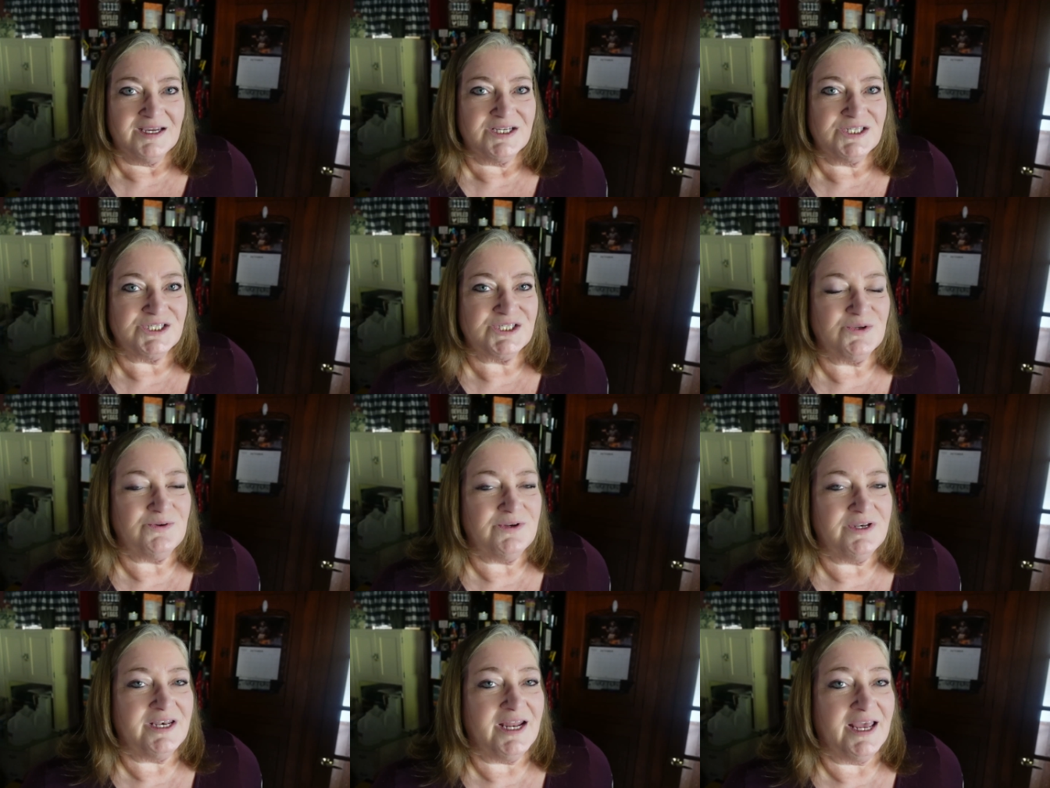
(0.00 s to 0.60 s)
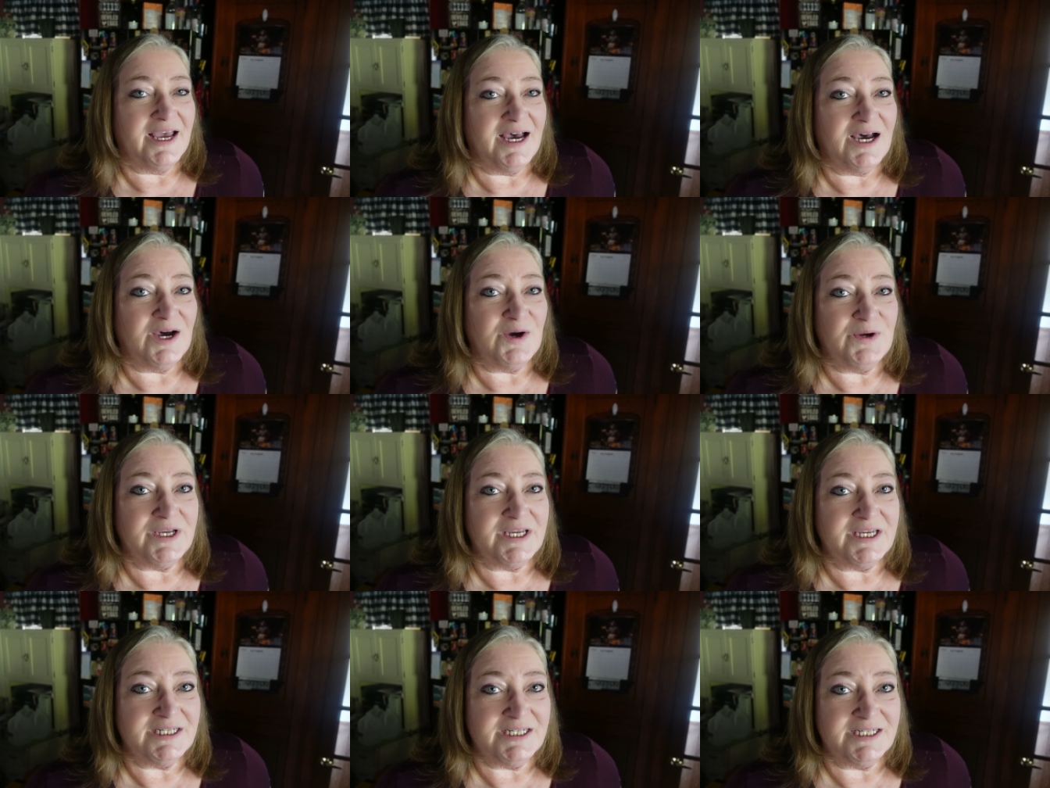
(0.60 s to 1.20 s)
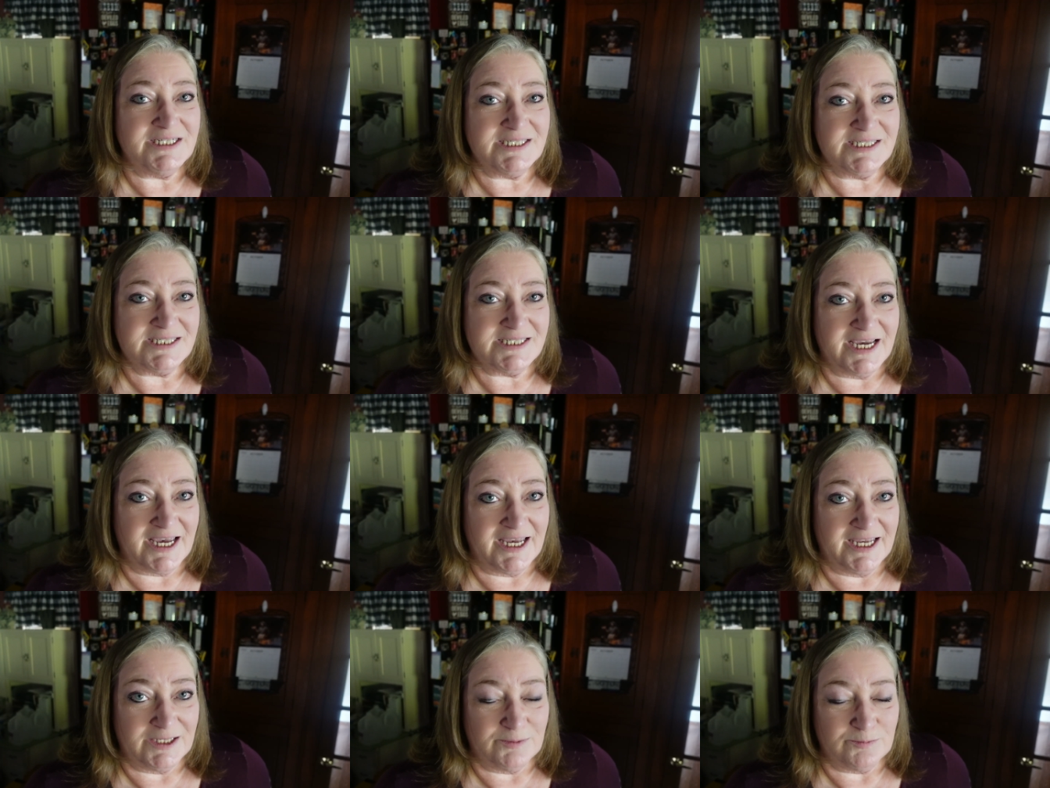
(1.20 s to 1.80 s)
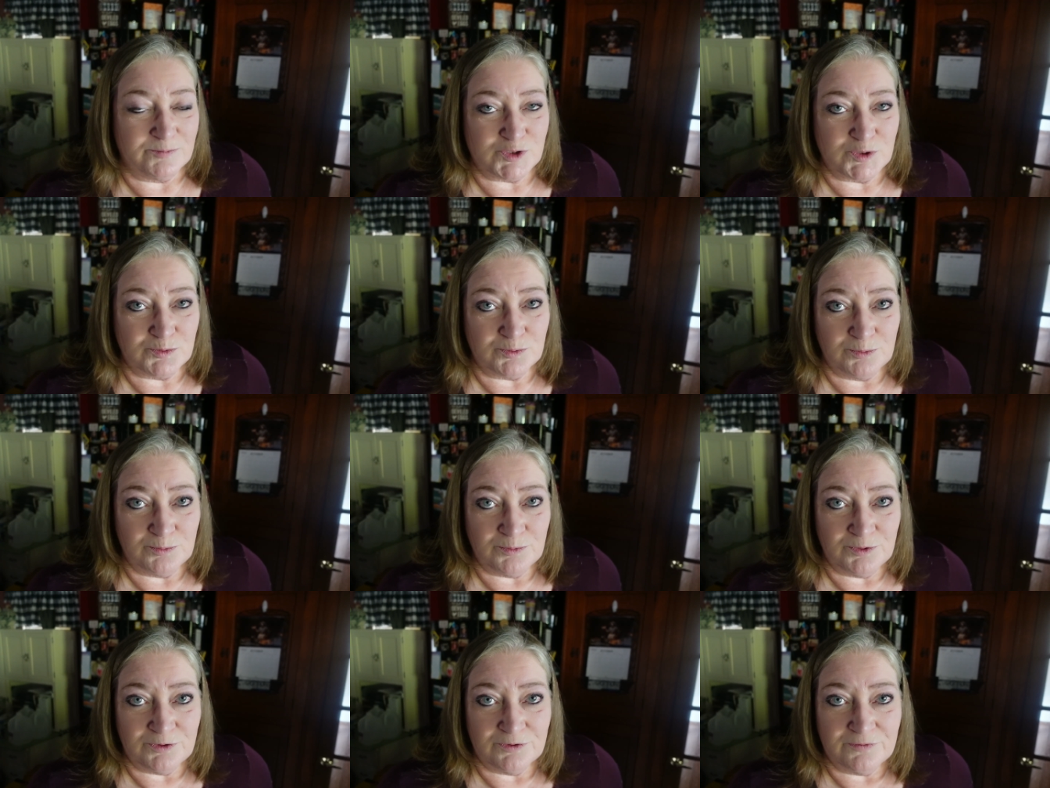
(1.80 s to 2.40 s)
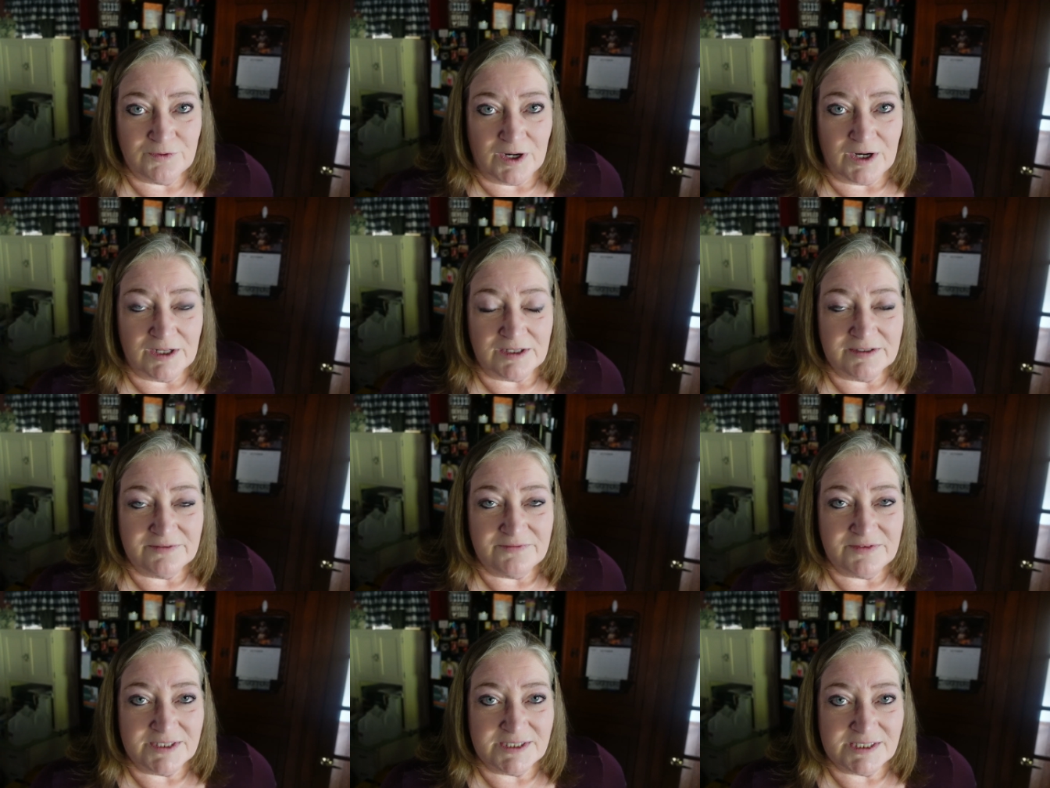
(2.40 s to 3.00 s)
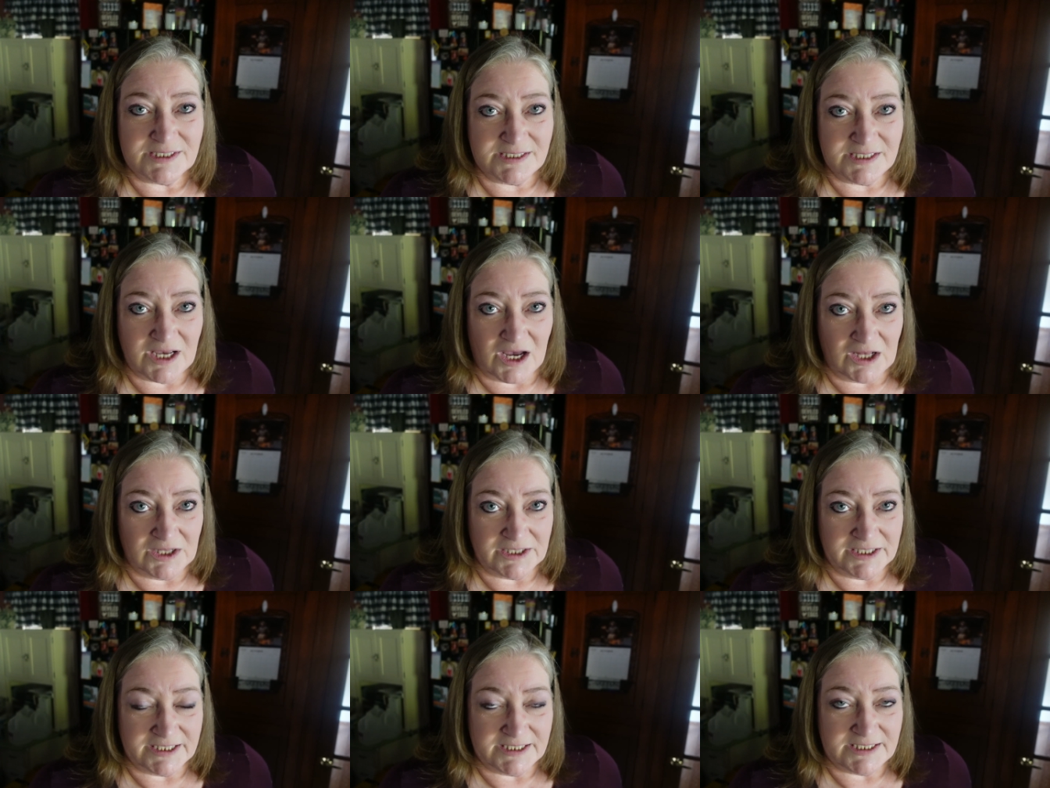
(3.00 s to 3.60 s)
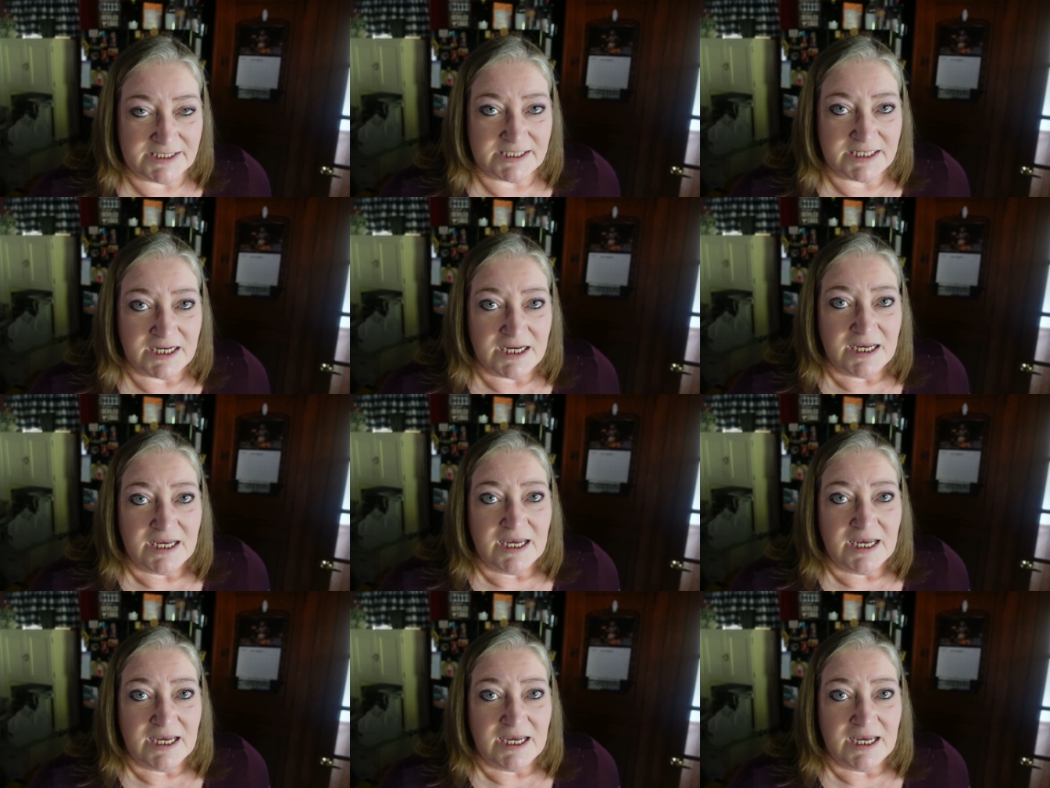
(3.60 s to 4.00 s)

So now it is time to remove all of the solids.